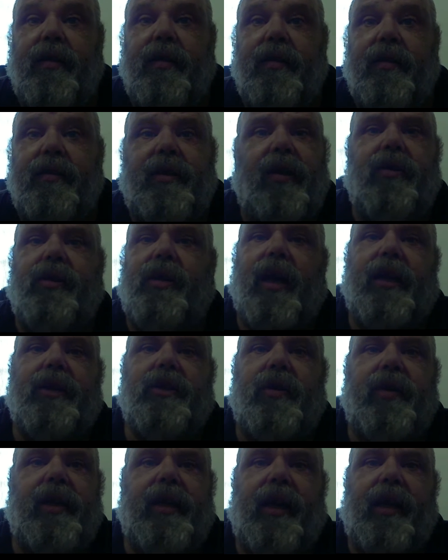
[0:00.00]
Don't cut
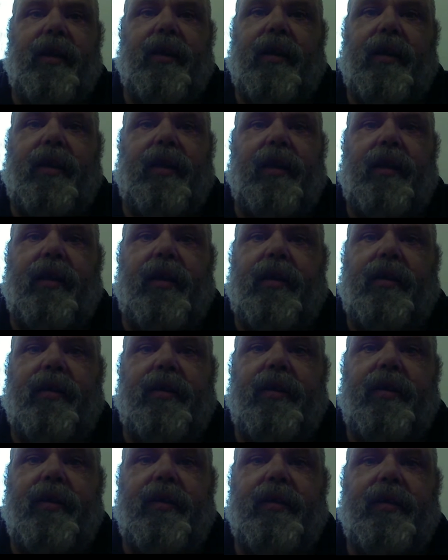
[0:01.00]
your hair looking like
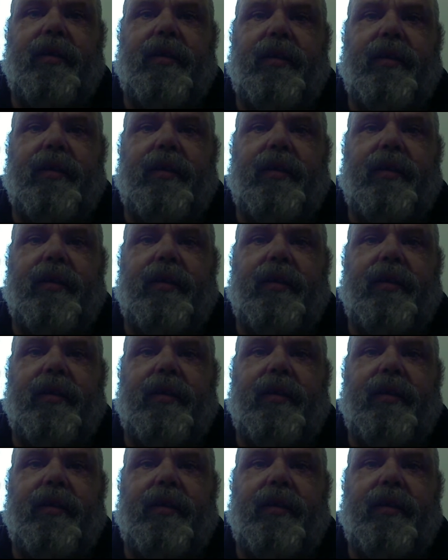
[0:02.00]
her.